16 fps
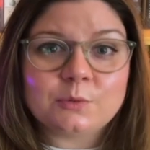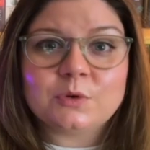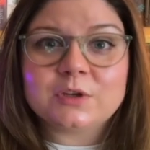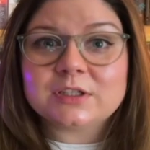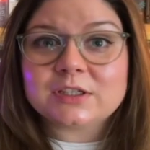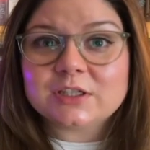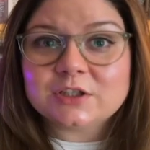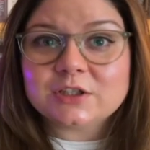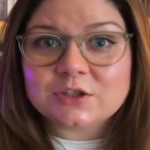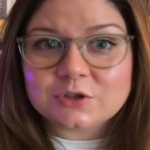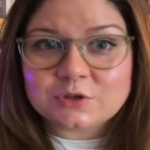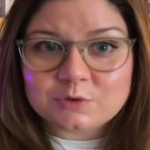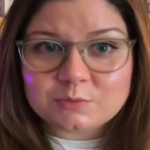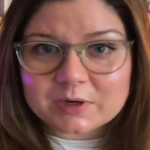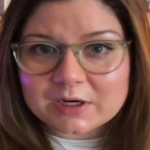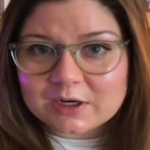was
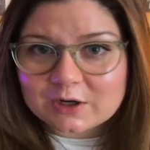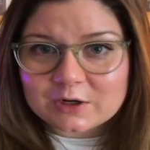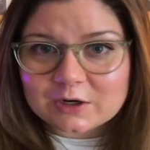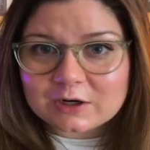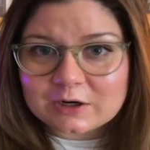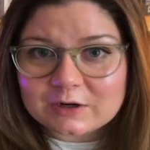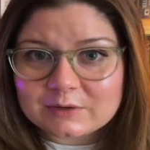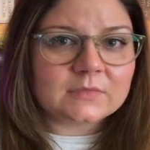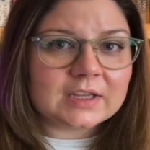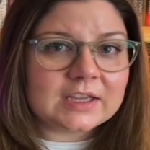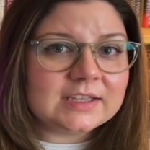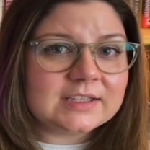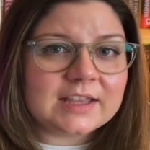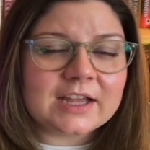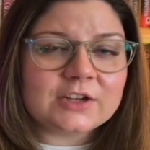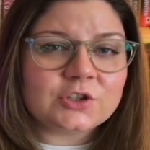consuming her.
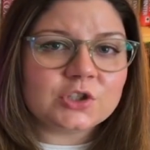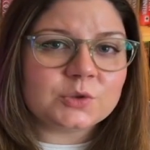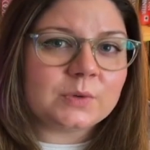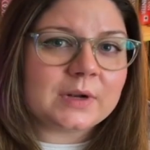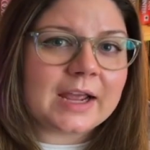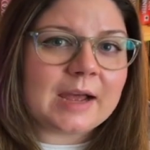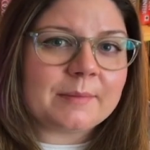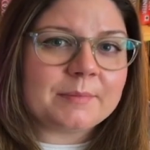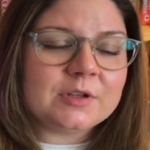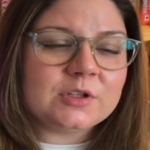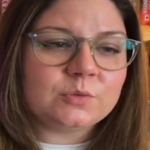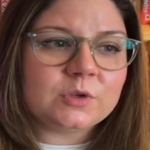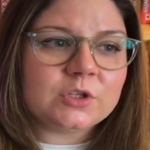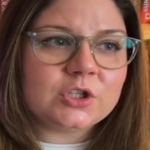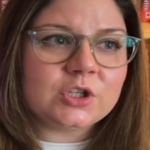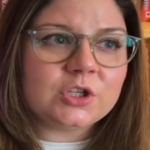Is that just what
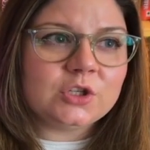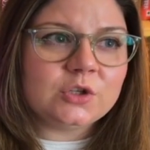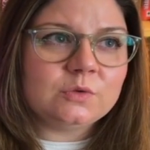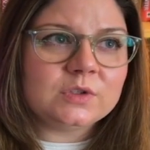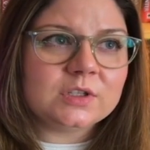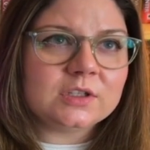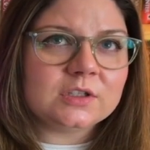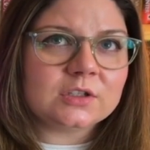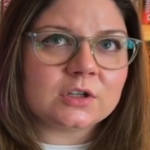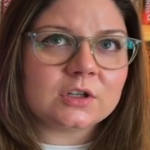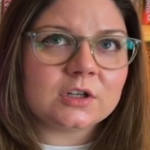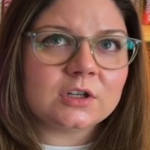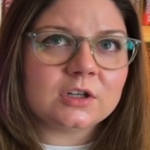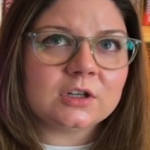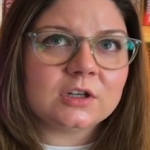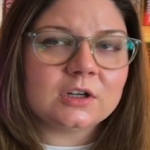happens when she uses
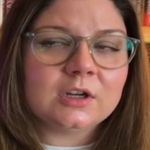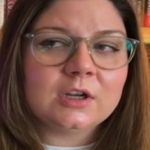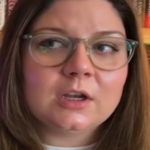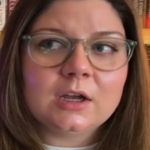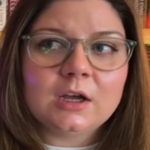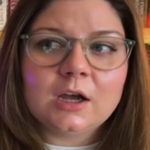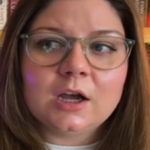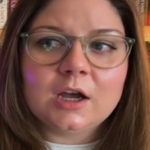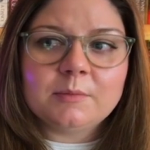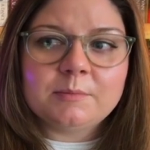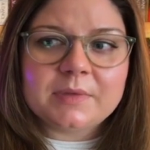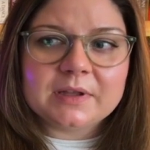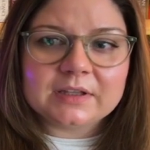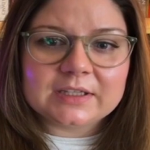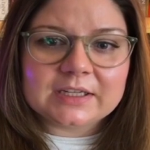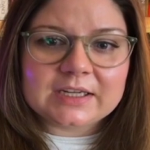her
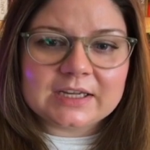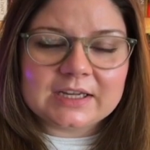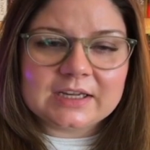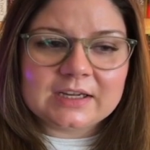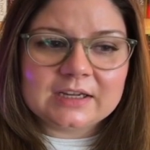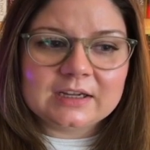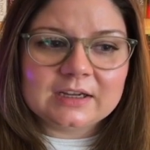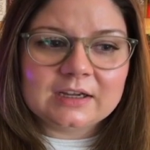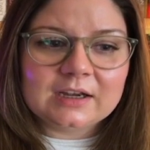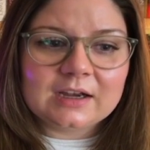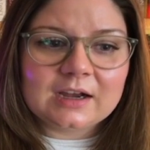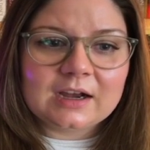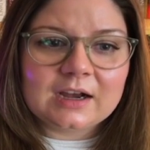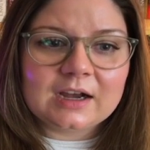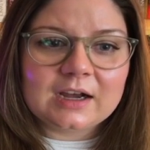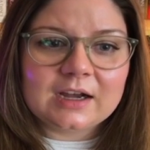ability
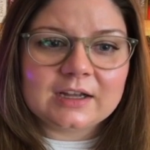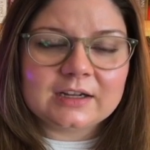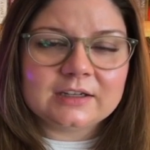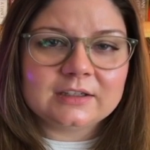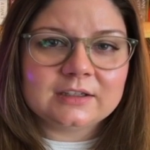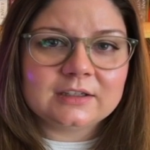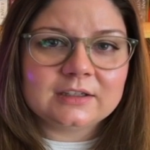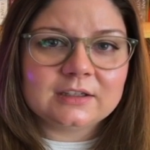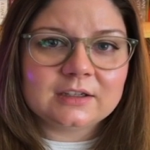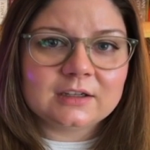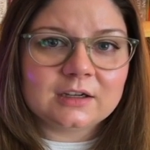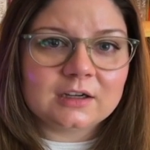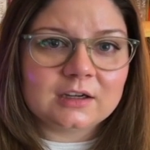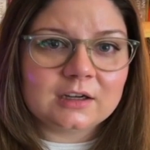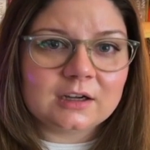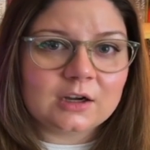on
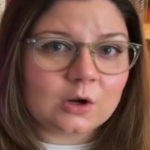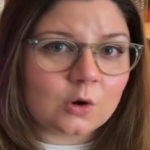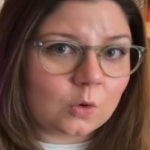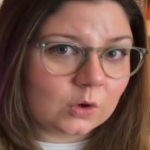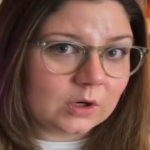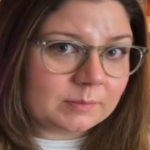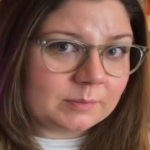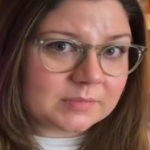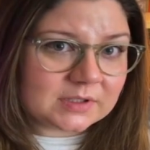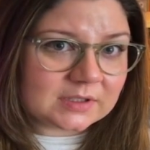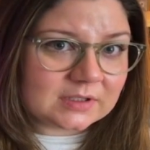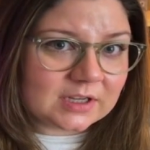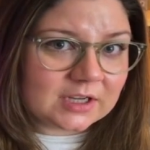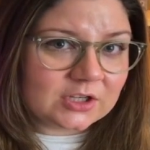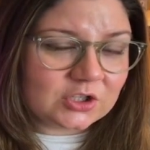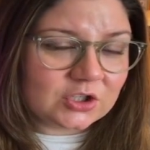a
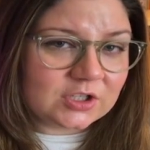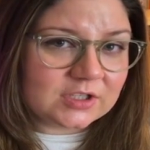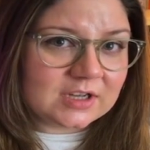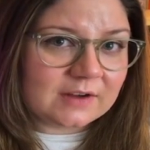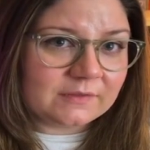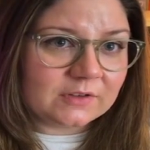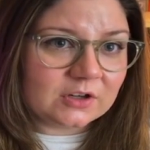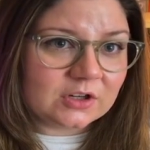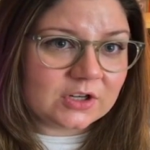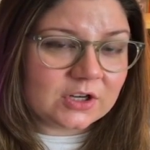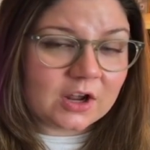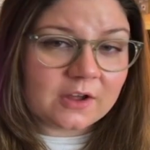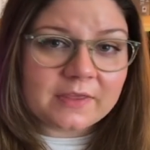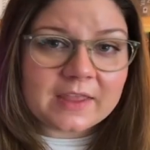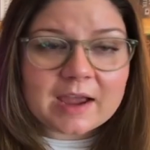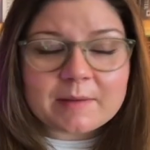corpse and she's never
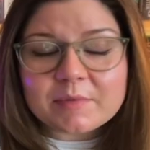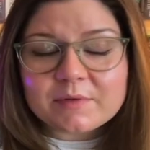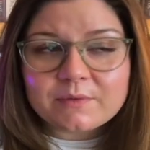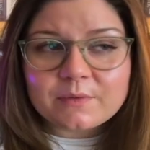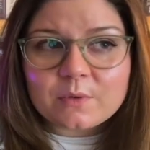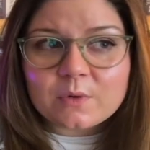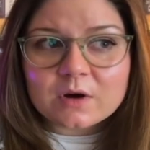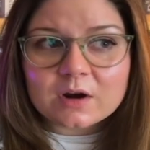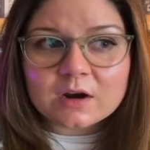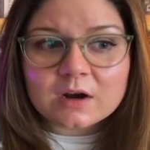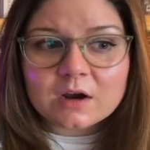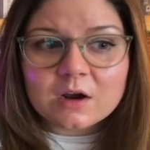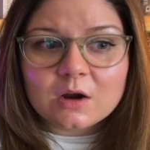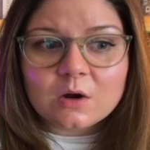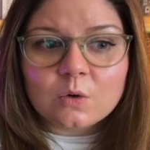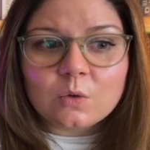done that before?
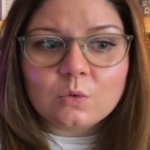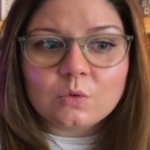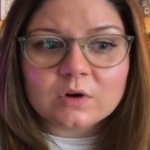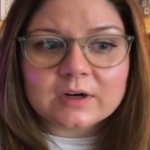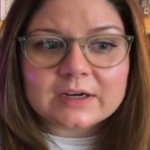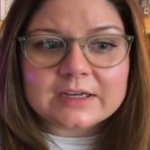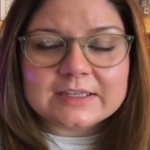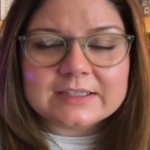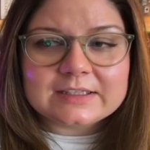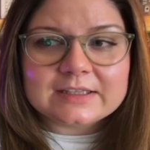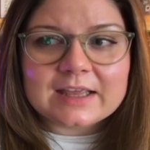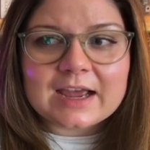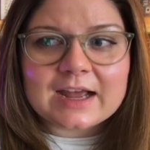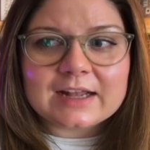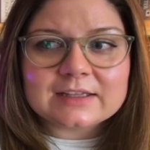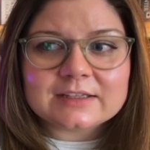Or is
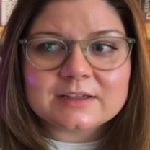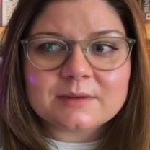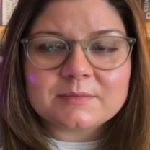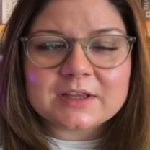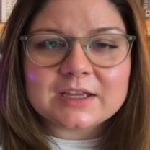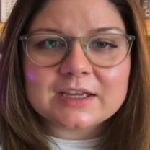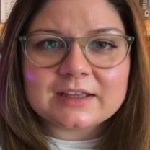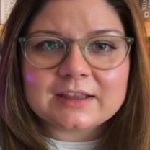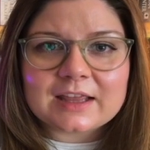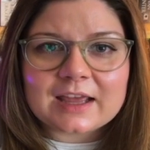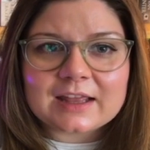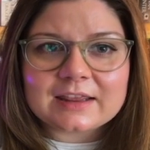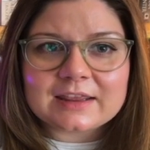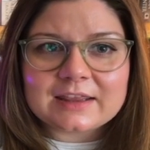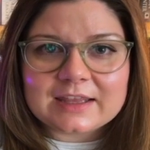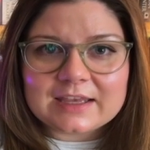that something
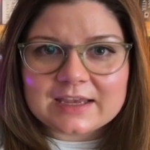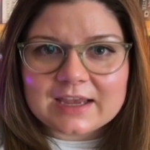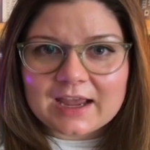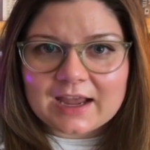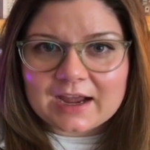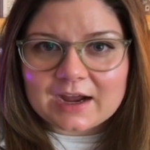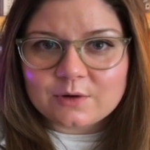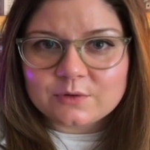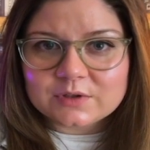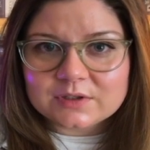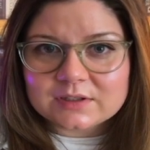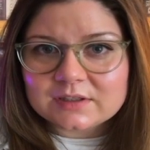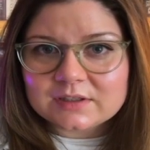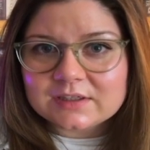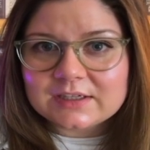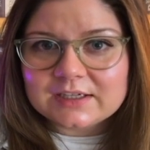that the
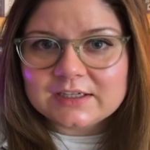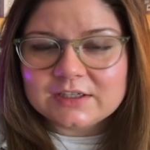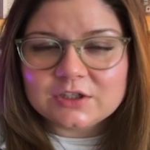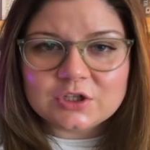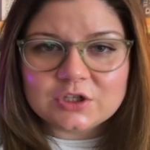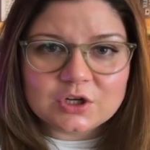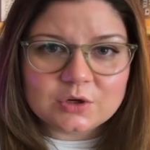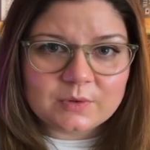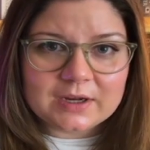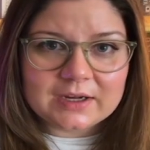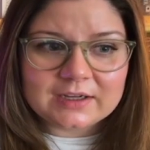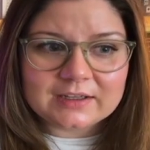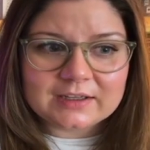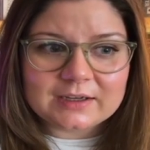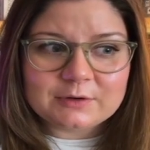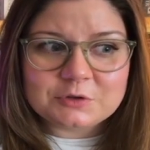house is
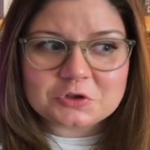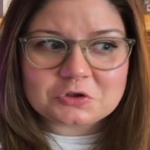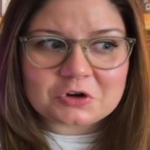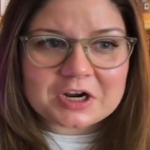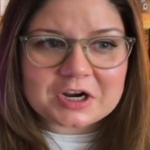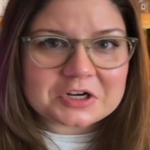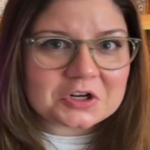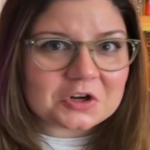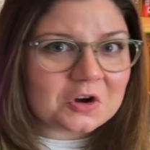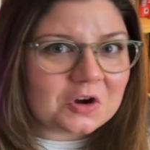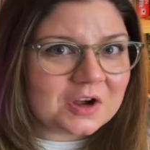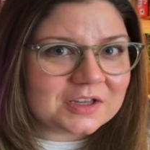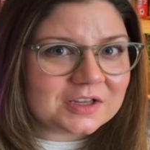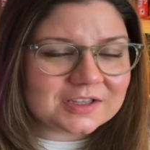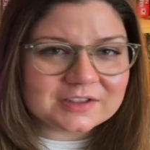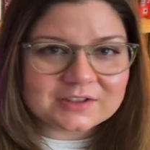doing? It was trying to
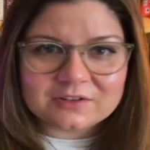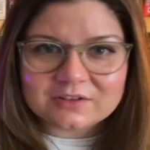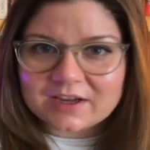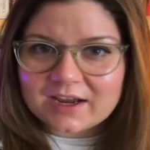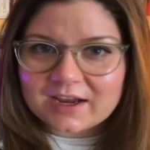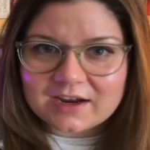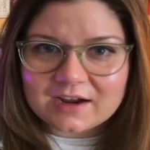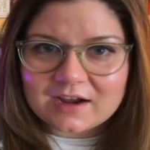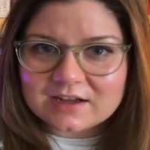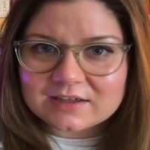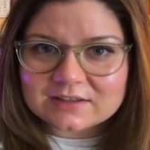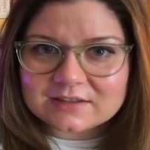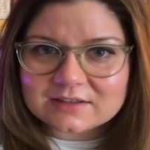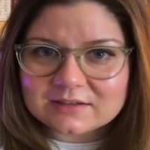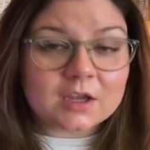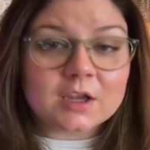cause a little
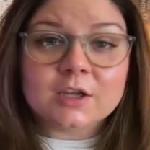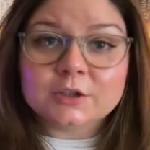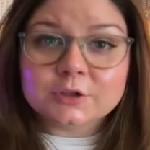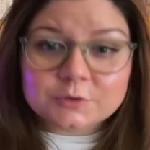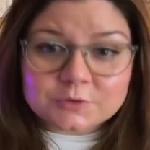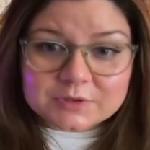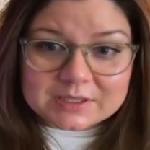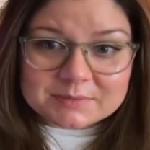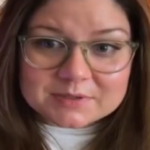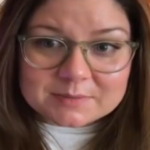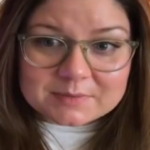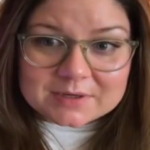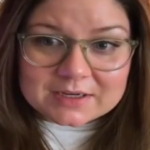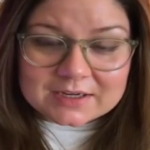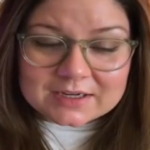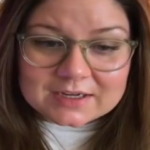chaos. Luke seems to
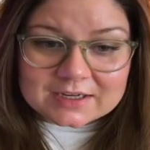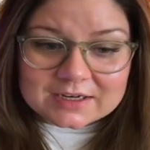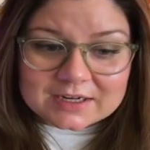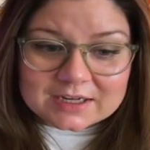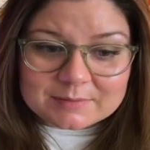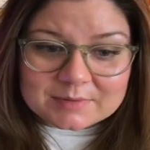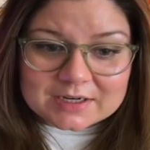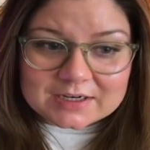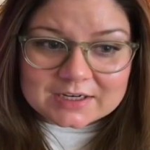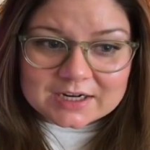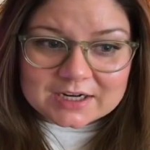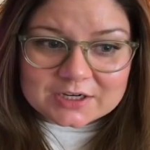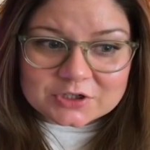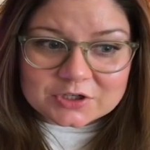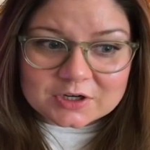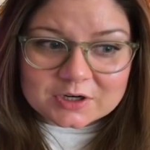be in imminent
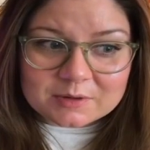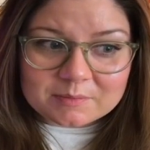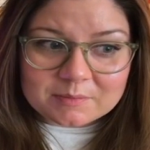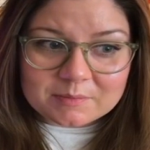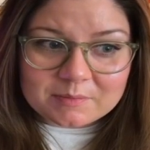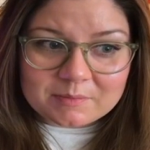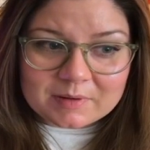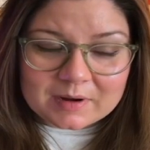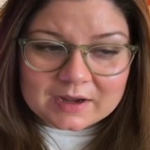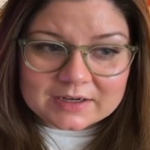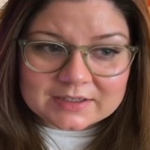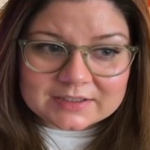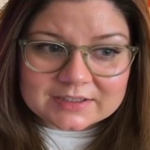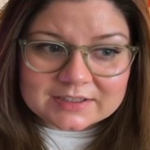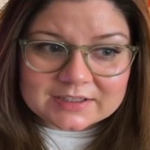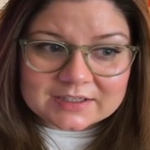danger,
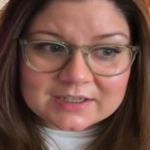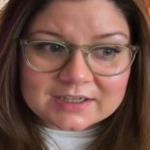but